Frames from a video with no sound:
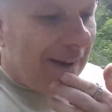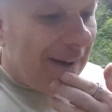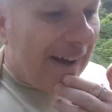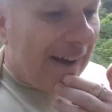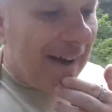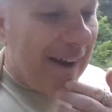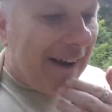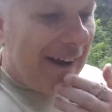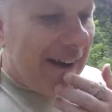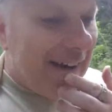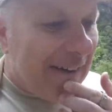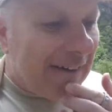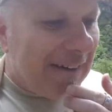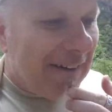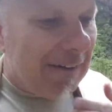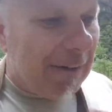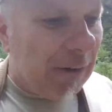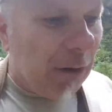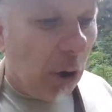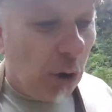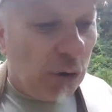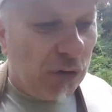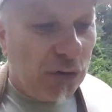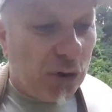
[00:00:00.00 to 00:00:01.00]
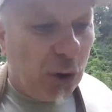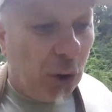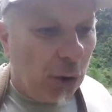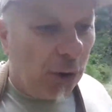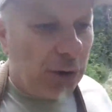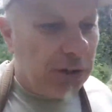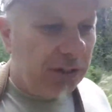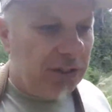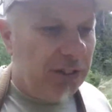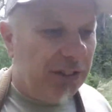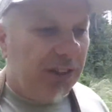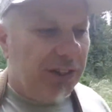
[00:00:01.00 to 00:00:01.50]
And of
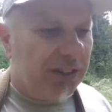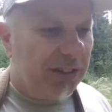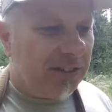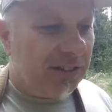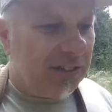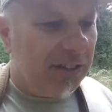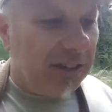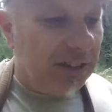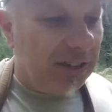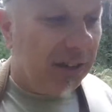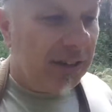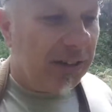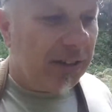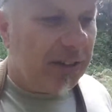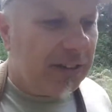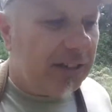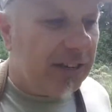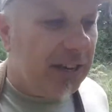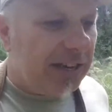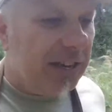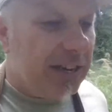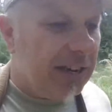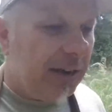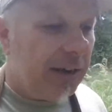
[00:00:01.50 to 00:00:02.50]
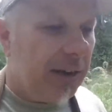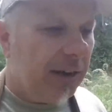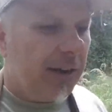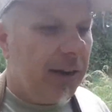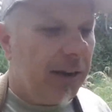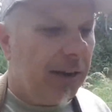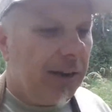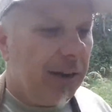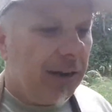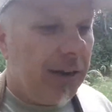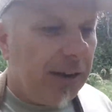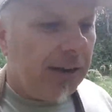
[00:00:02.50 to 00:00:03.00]
course this sea
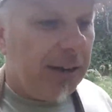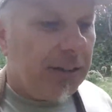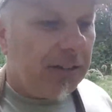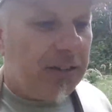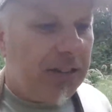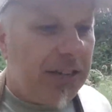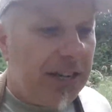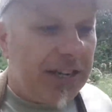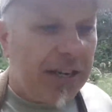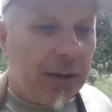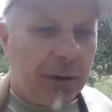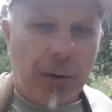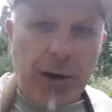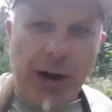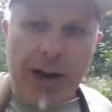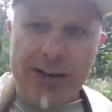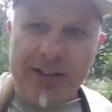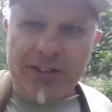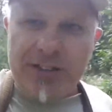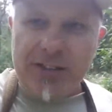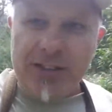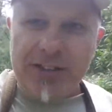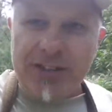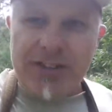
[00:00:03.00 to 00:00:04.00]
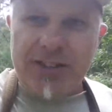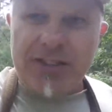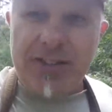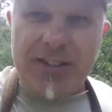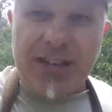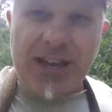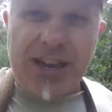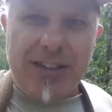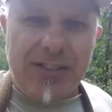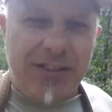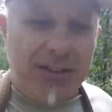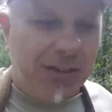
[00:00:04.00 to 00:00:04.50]
crisis
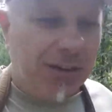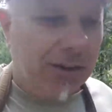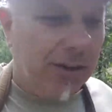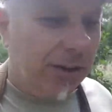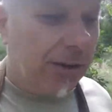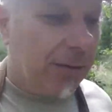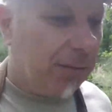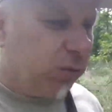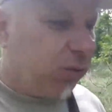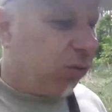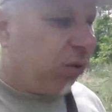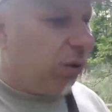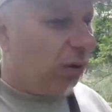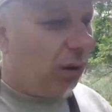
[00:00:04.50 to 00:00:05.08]
that